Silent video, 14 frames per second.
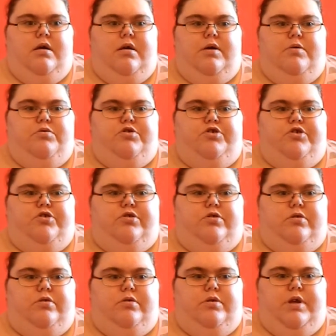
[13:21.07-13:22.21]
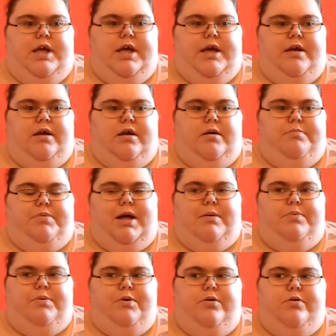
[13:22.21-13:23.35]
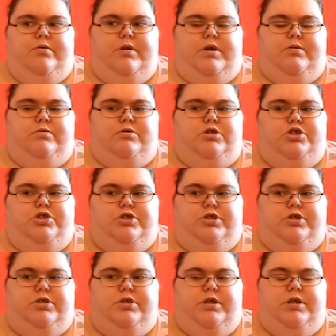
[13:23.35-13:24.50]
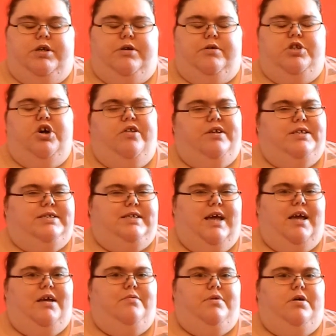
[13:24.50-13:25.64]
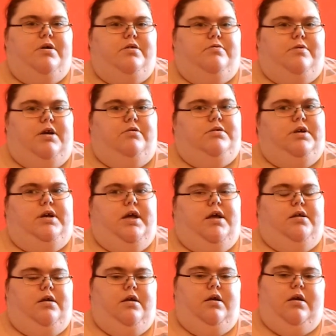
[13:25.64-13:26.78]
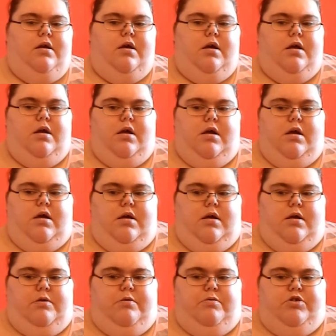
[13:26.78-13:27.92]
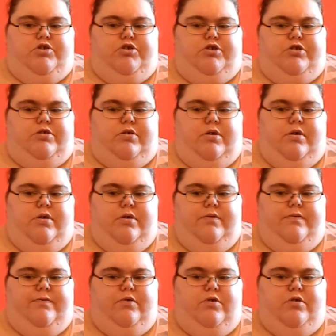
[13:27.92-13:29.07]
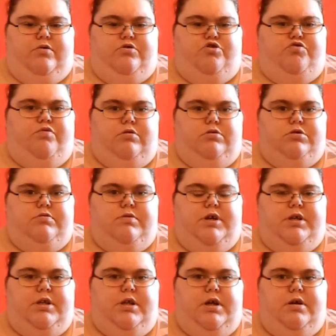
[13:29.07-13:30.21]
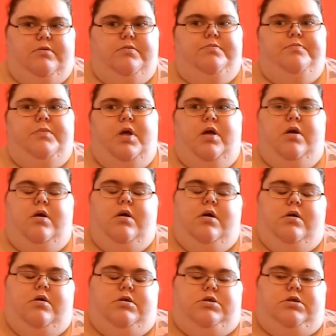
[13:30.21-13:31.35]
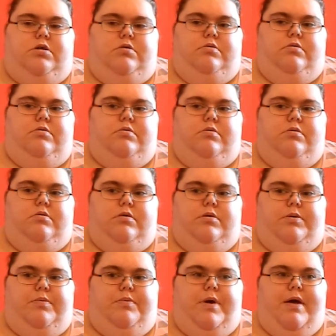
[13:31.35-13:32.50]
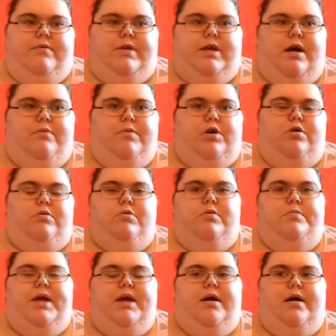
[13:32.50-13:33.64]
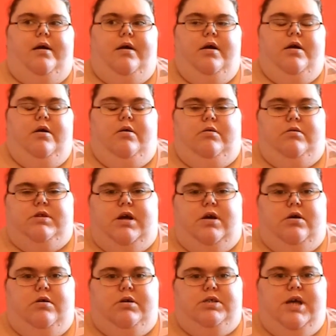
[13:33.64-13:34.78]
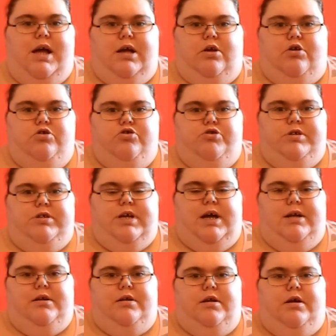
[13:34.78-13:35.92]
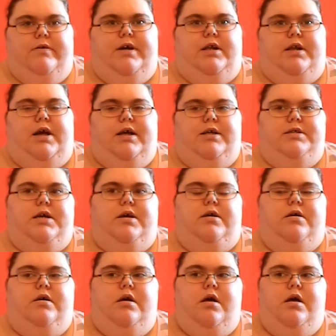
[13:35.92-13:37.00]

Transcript: It was just, Blackpool was just not the same as when I was a kid. It was just for drunks really now. So every time we come up here, I was like, oh, it's like the countryside, and I really liked it.